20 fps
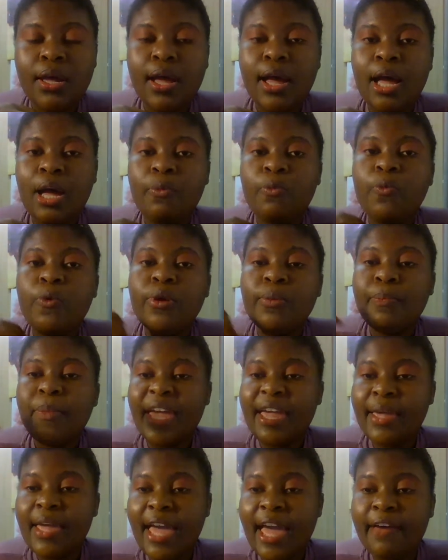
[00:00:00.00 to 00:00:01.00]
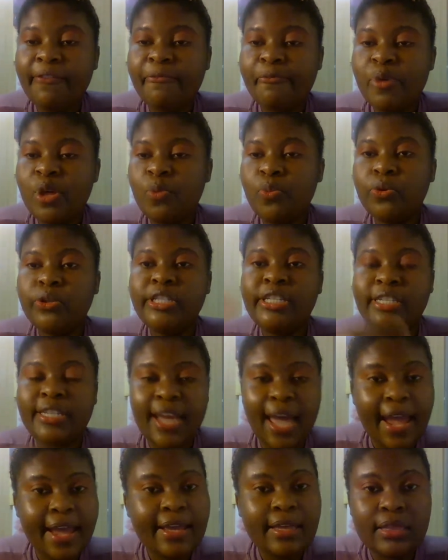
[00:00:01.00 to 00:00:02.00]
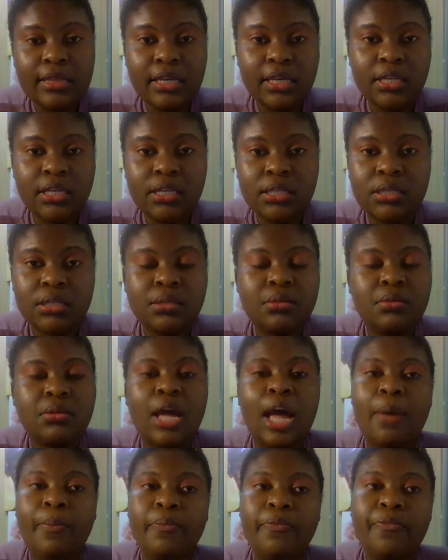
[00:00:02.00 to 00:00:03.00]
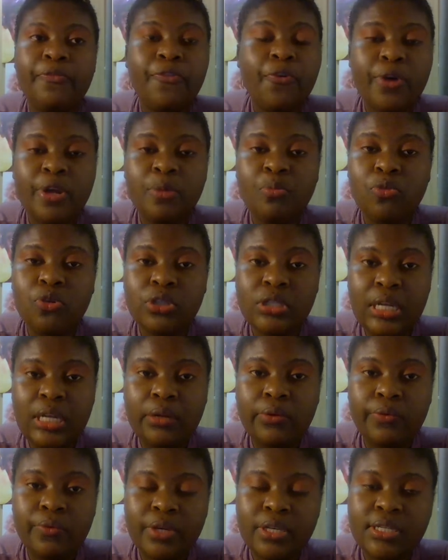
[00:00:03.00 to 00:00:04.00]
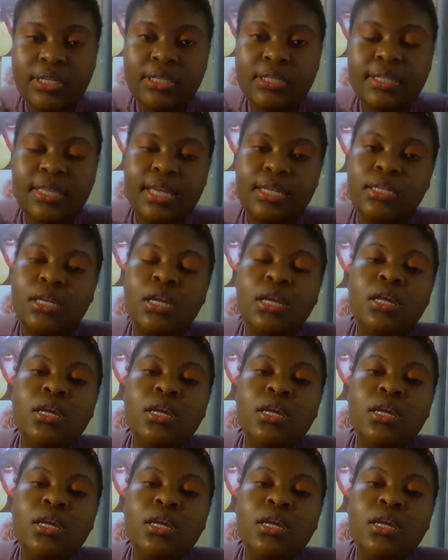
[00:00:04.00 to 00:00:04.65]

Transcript: um, we may have people denying this um, for emotional reasons that